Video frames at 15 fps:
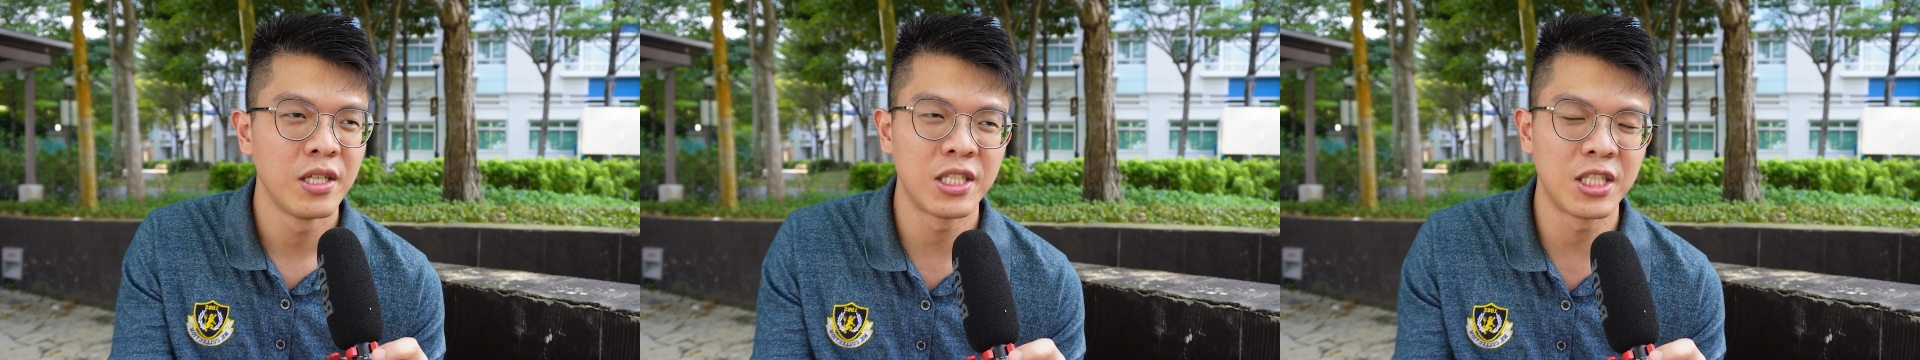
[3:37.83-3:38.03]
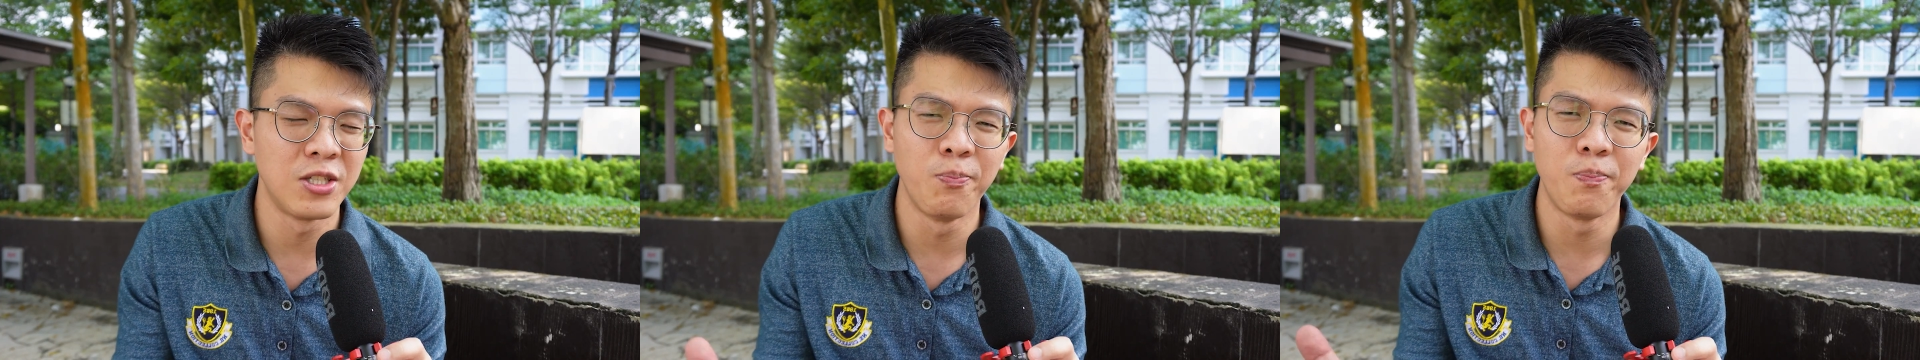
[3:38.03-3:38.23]

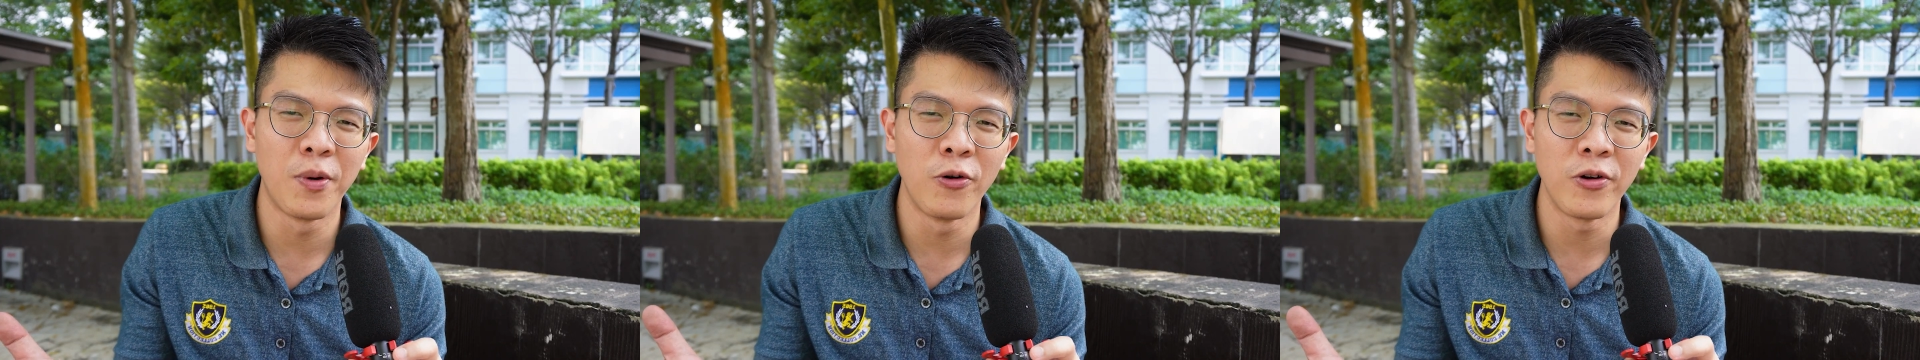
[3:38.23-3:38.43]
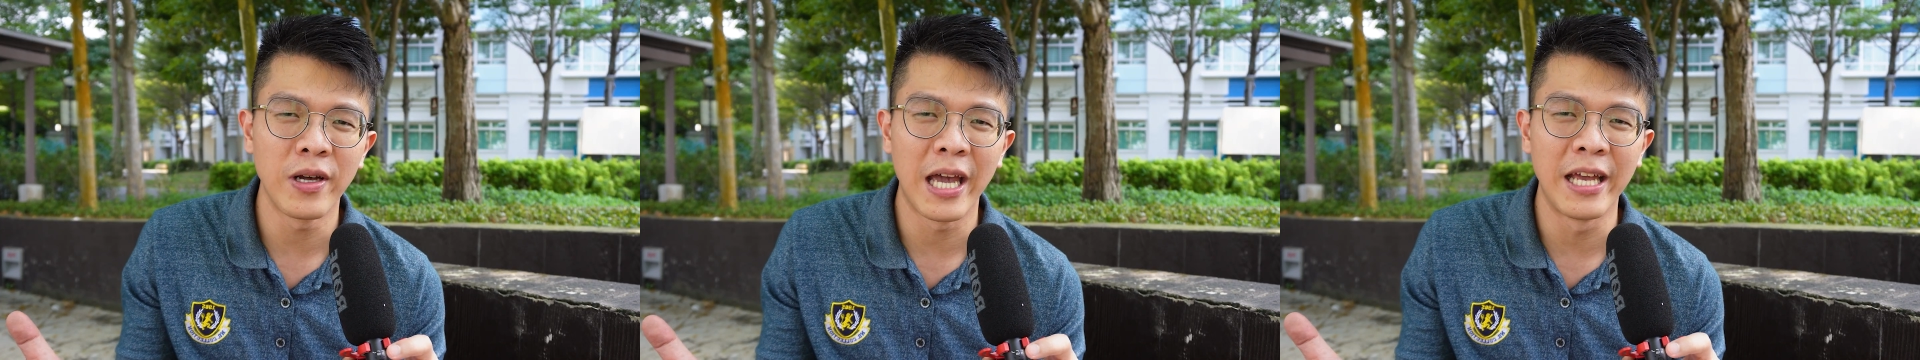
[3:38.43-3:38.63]

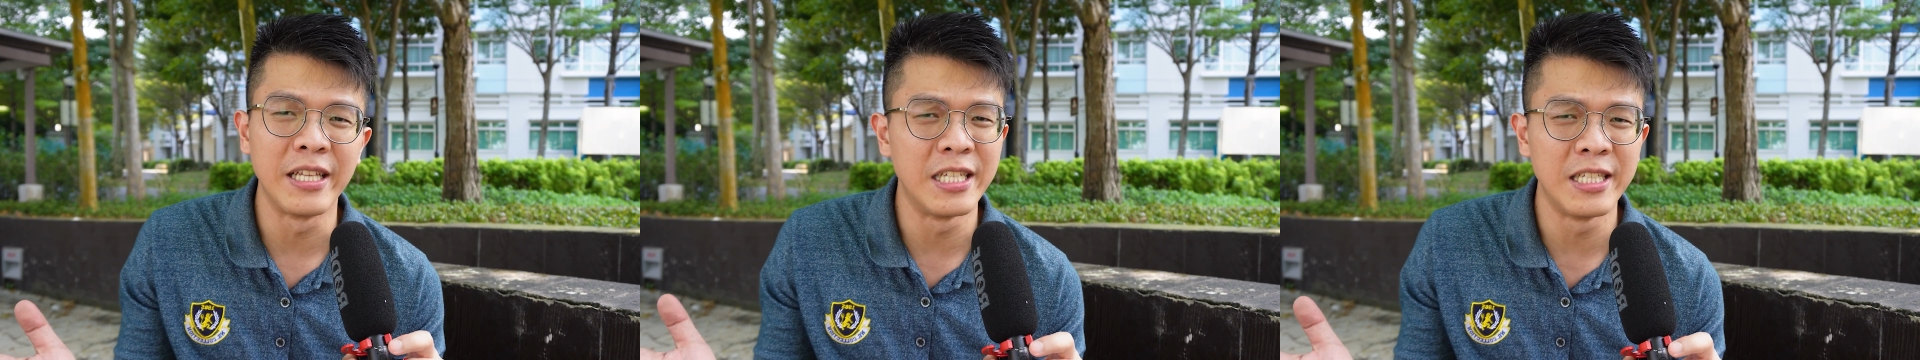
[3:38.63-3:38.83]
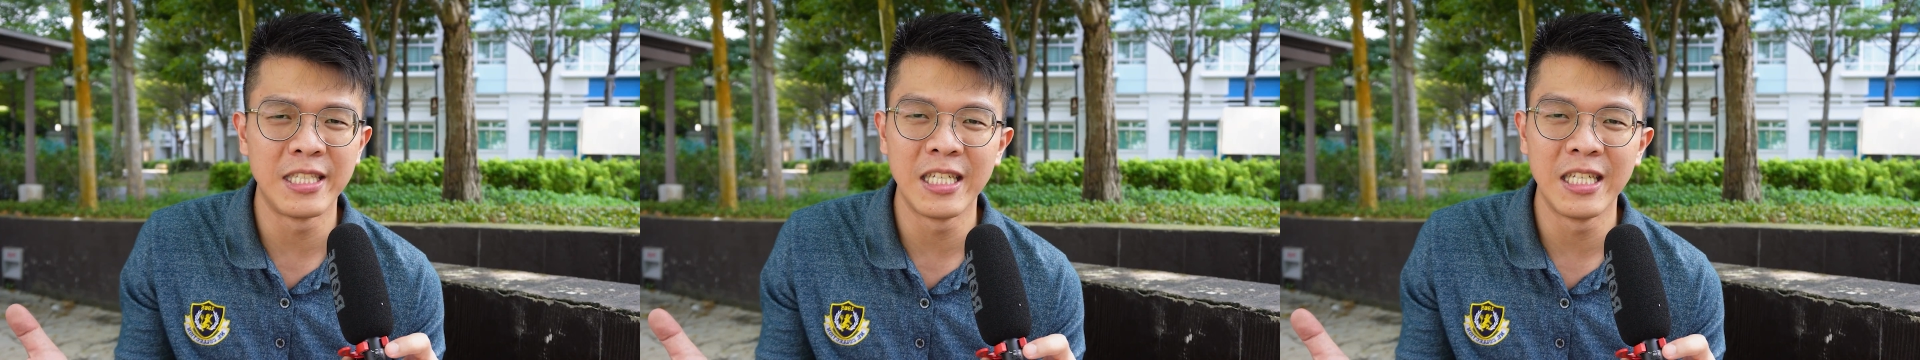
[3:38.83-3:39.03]
simple
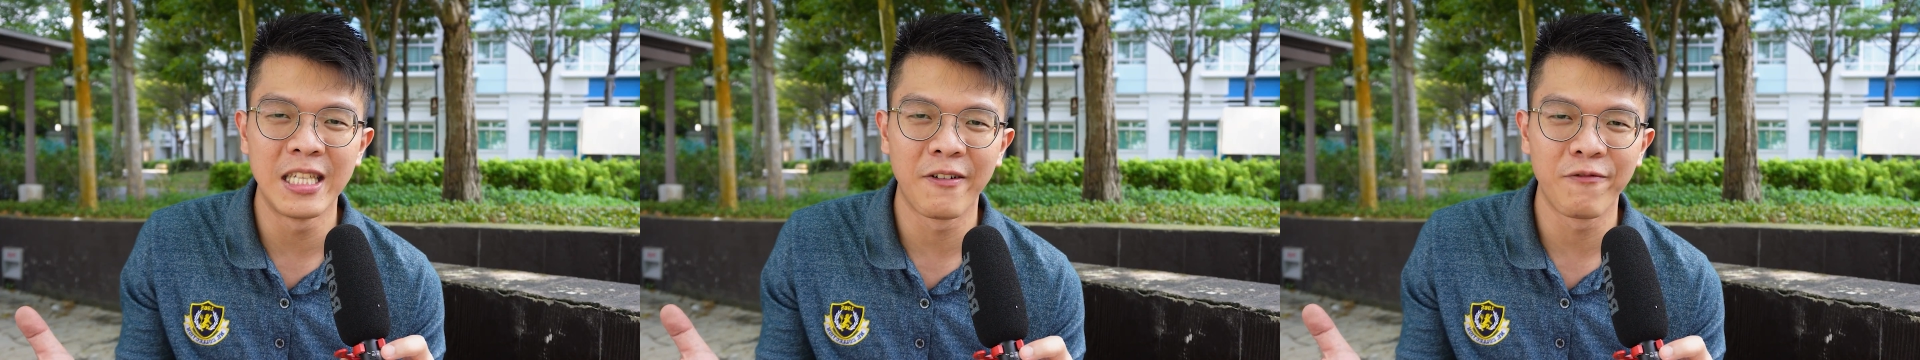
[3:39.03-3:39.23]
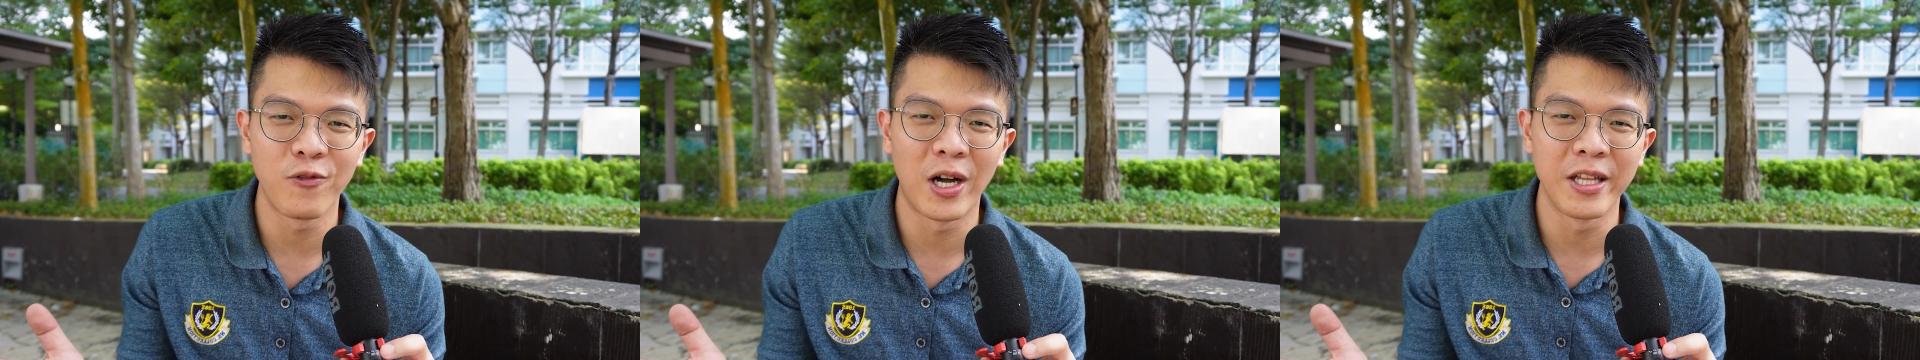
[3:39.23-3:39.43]
and easy
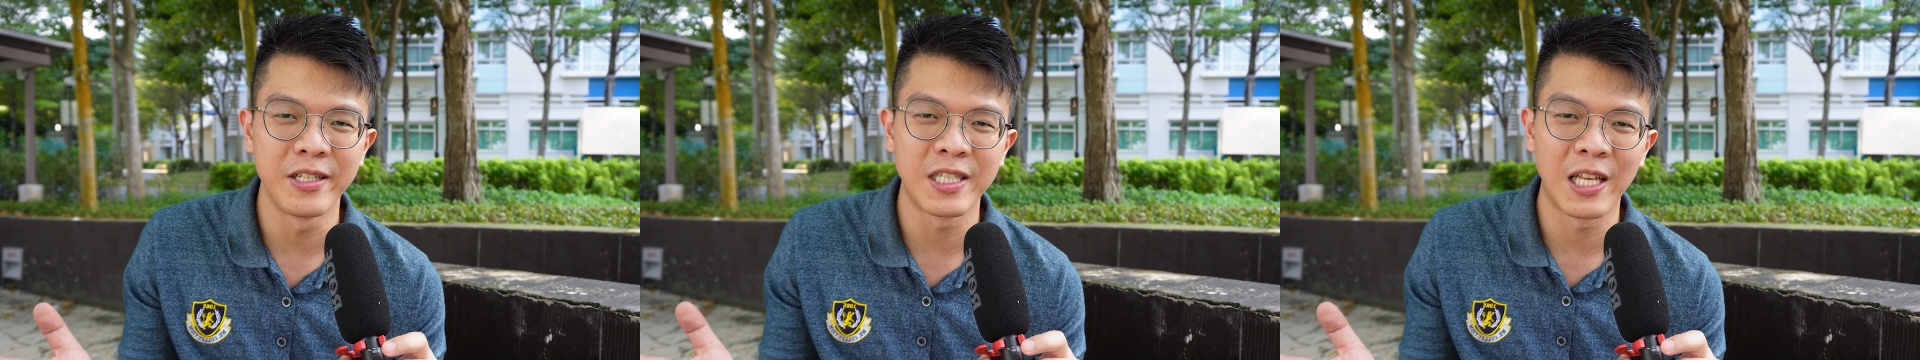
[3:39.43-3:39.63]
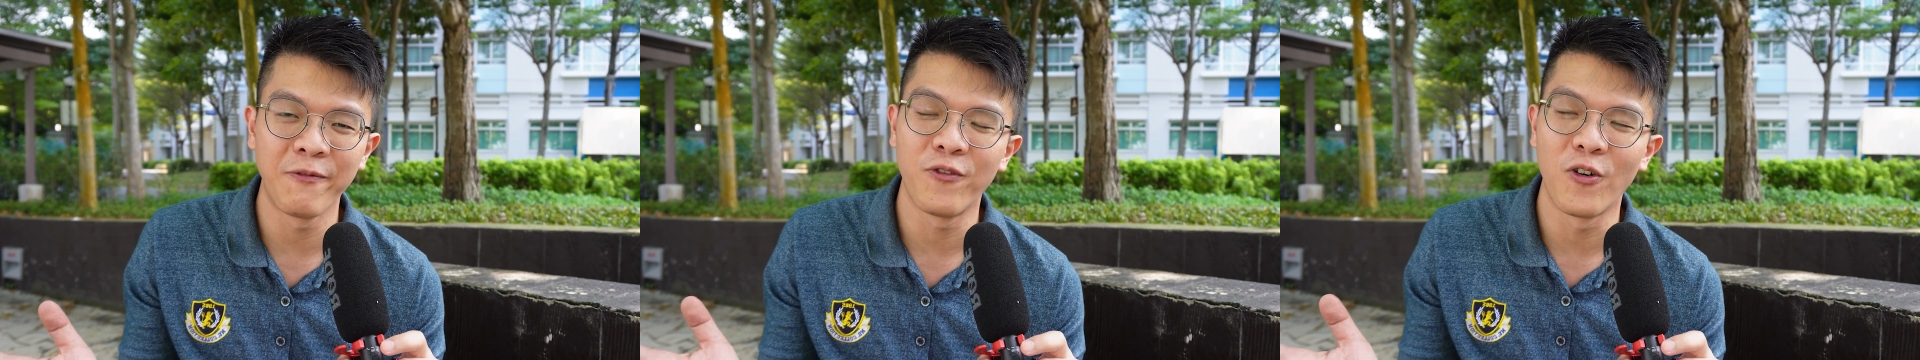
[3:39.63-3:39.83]
enough to
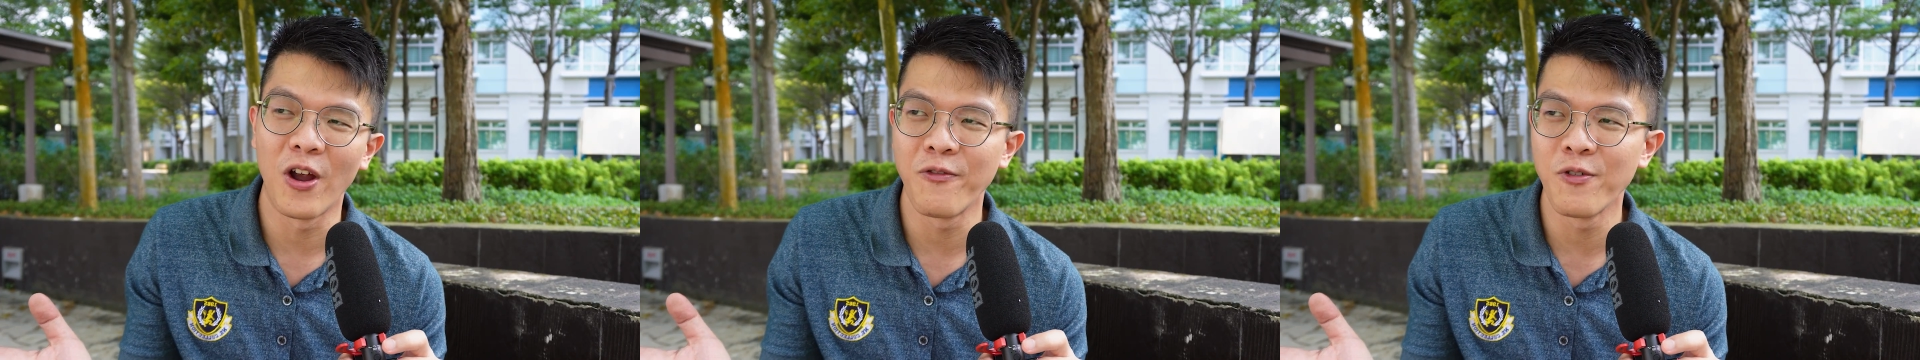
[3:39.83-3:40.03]
understand for